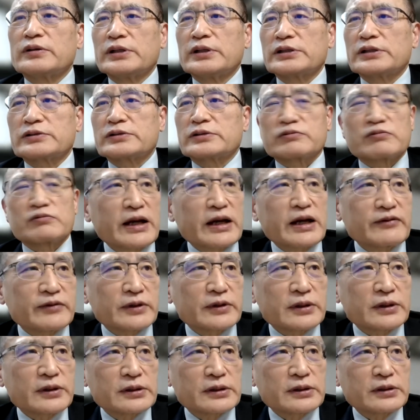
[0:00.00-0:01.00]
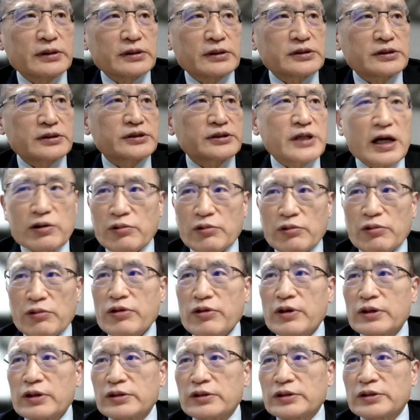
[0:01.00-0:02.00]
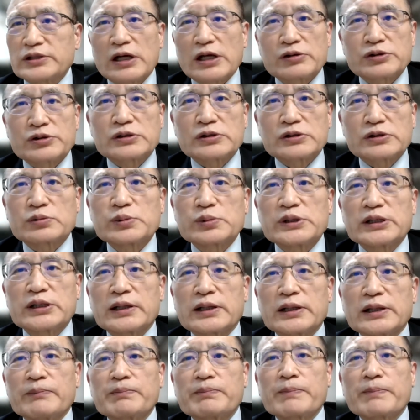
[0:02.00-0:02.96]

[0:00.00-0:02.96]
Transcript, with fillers: its rival, the South, the South Korea,